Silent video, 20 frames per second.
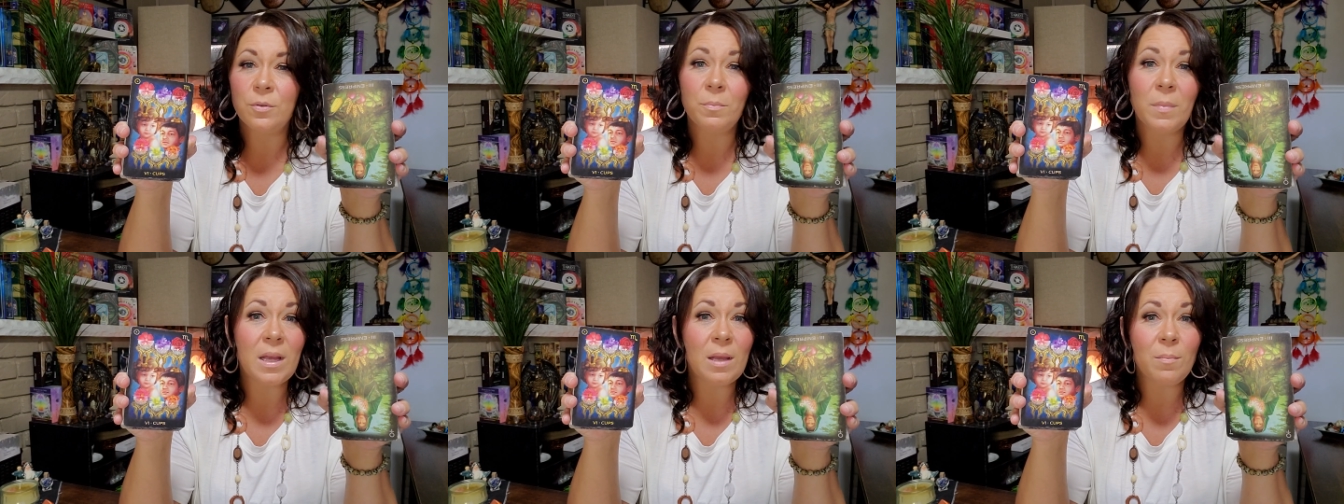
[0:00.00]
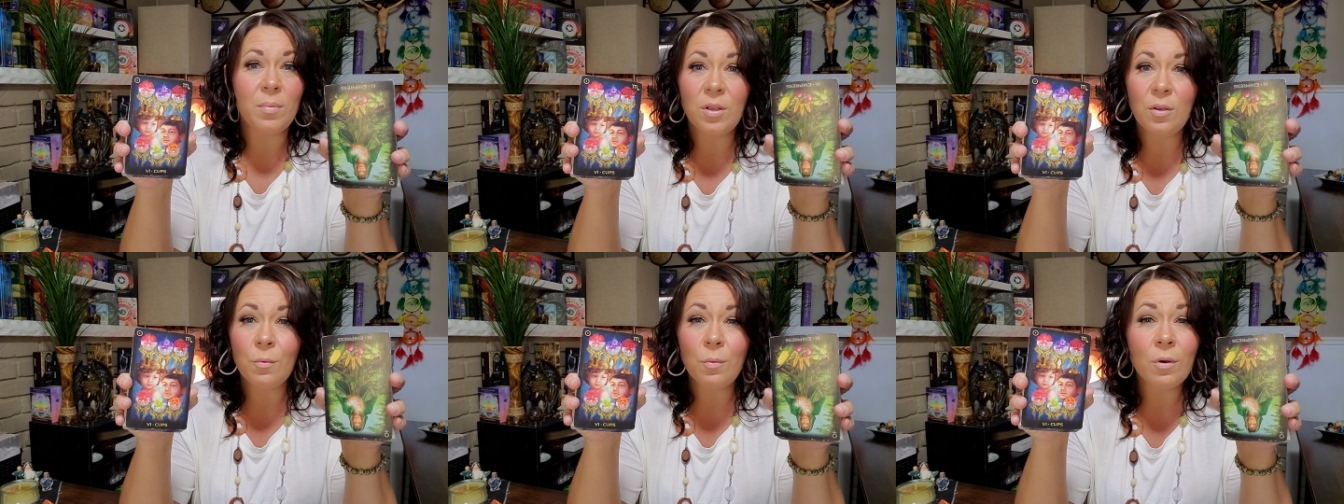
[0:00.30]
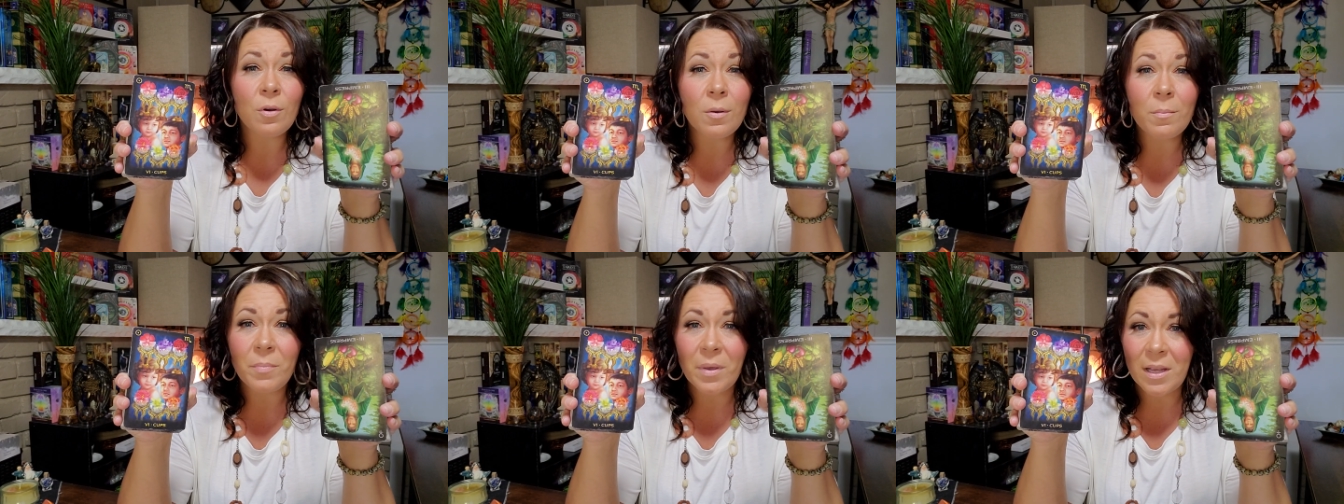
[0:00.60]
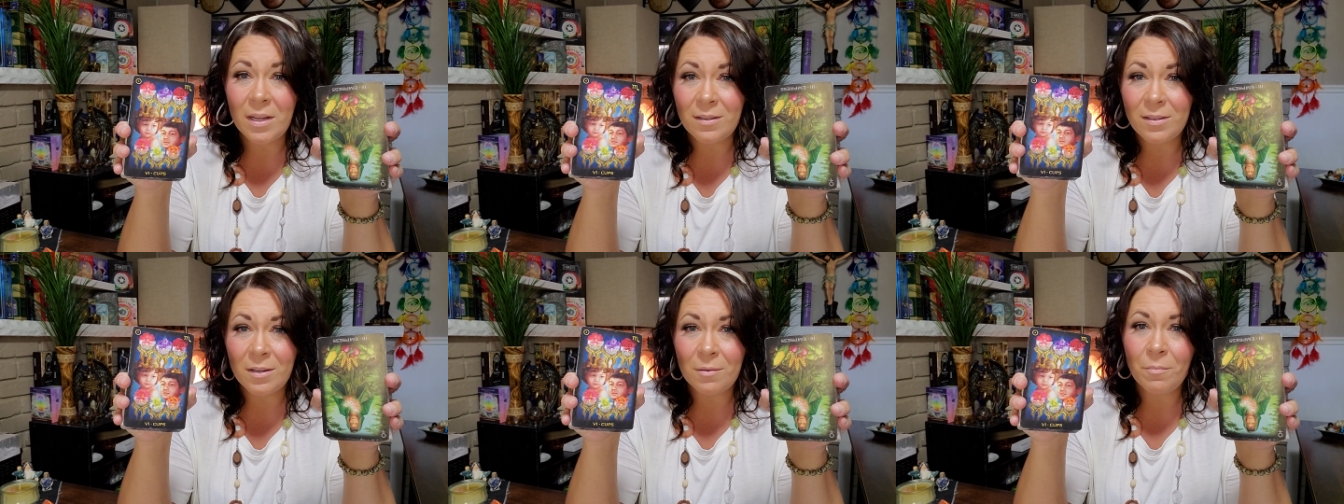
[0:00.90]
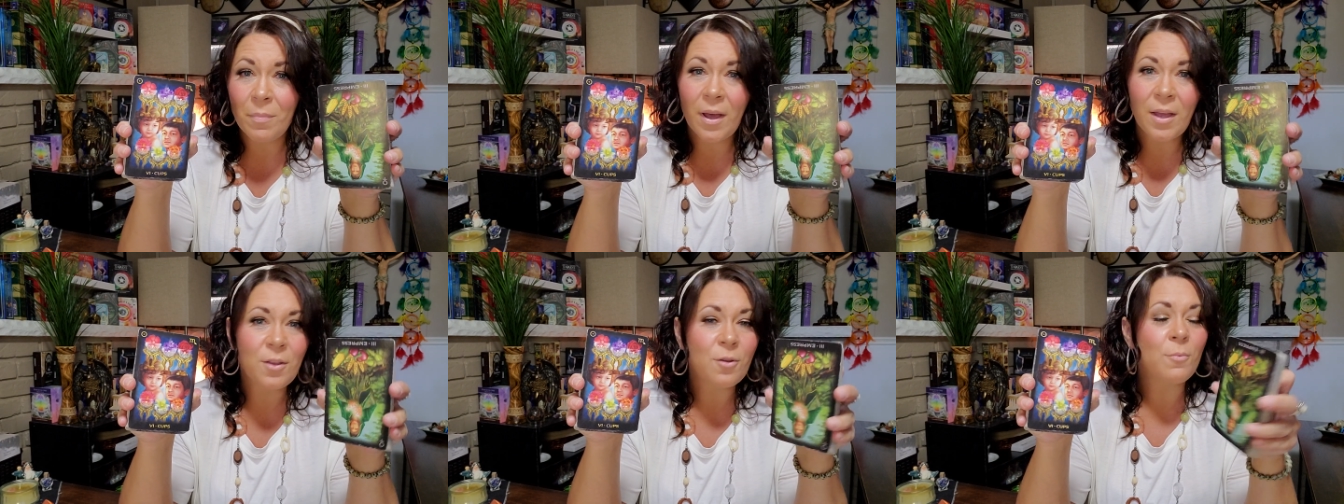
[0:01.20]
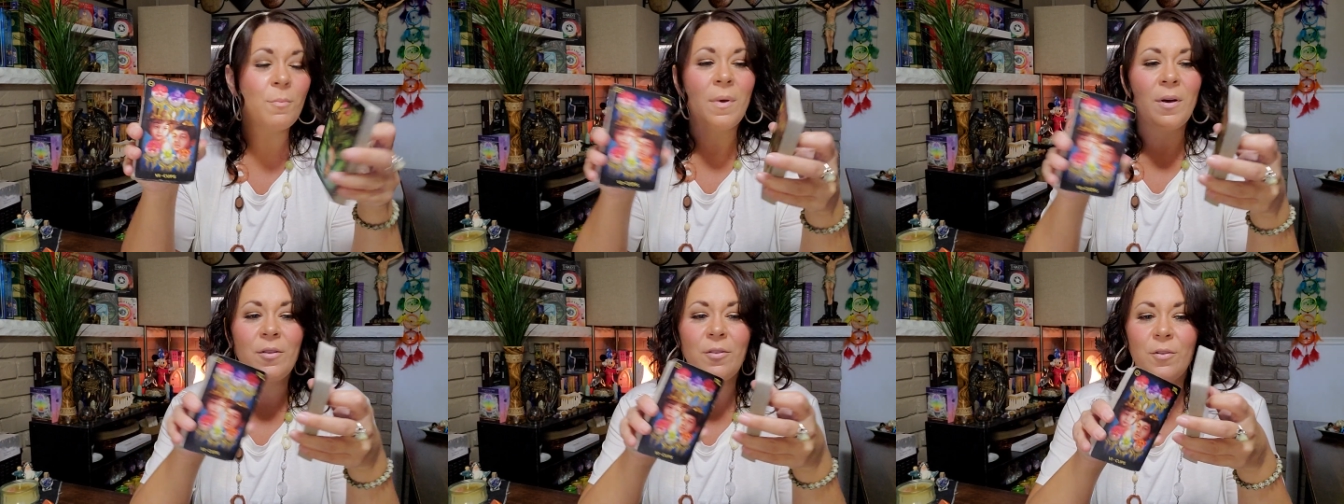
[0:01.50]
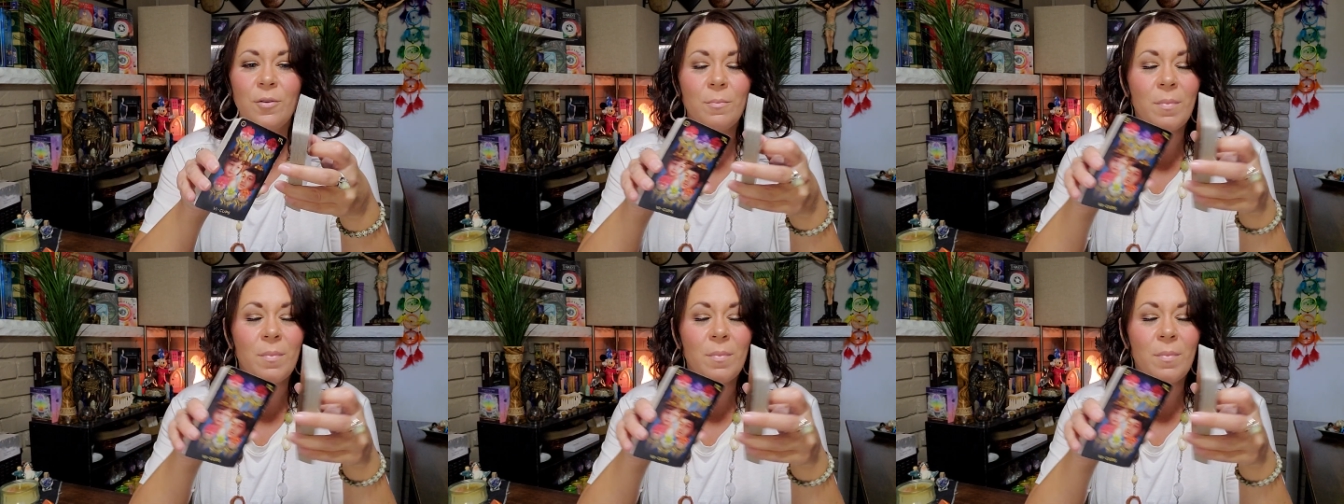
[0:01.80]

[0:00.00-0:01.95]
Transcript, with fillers: Maybe you were abandoned by your mother.